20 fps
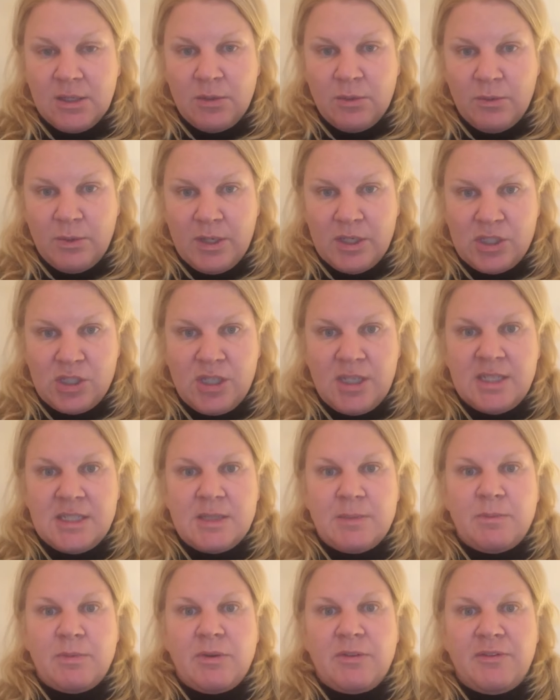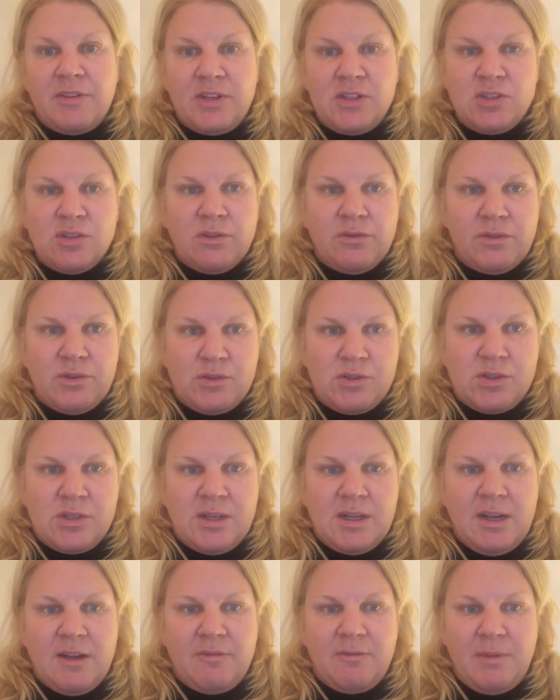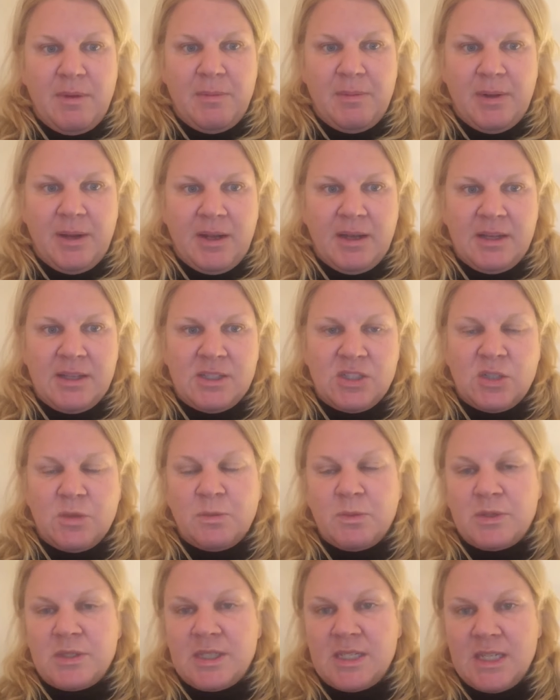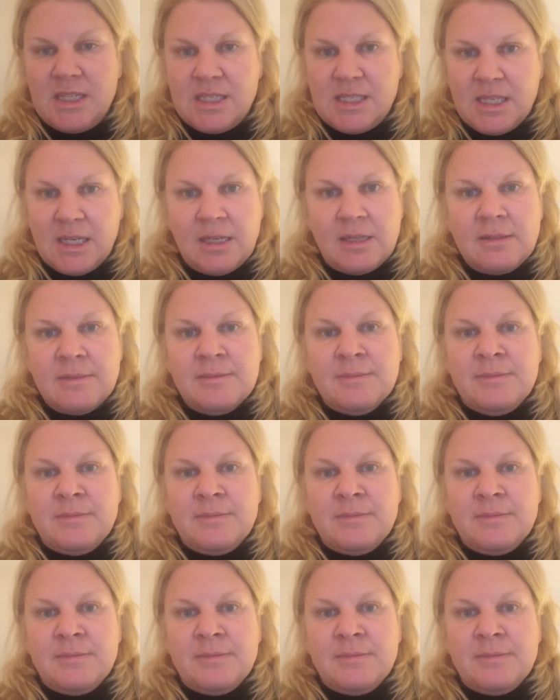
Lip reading: which is a provincial version of PIPEDA. It supersedes it.